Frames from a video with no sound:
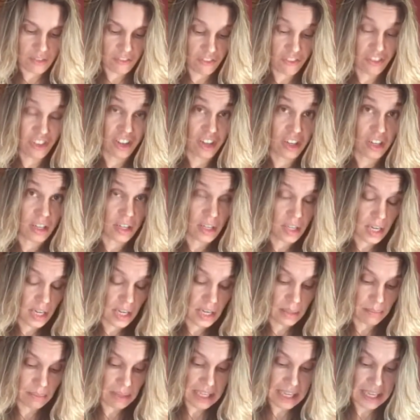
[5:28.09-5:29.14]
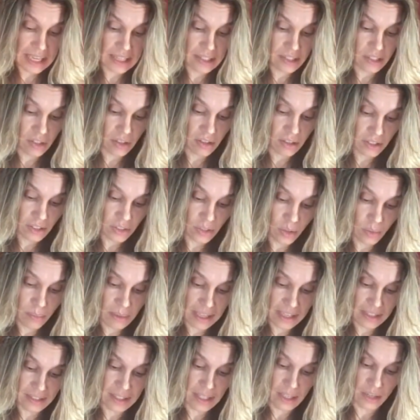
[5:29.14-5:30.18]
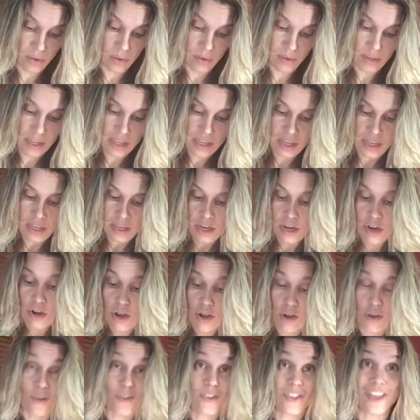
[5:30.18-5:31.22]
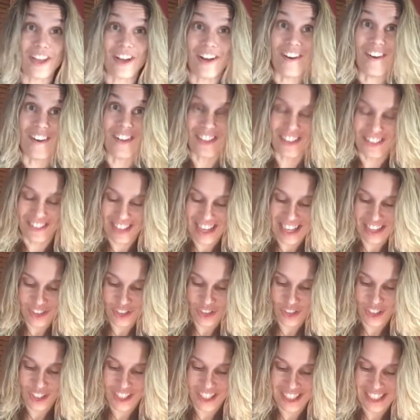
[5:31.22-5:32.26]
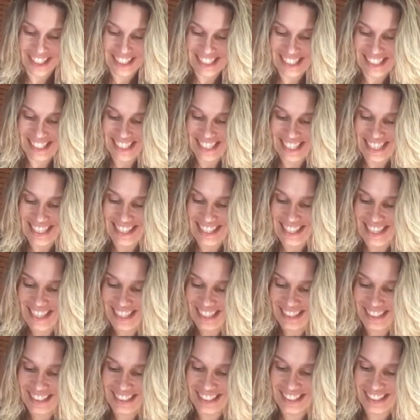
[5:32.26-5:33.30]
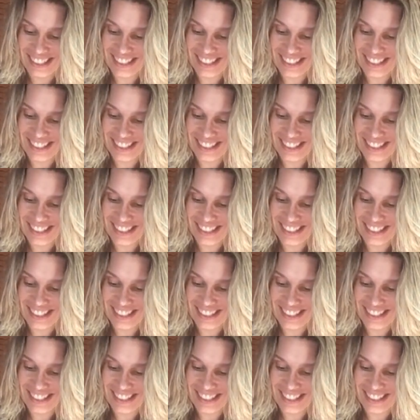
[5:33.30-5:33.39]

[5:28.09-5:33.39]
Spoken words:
for kids also because they don't know that all of that sugar isn't in there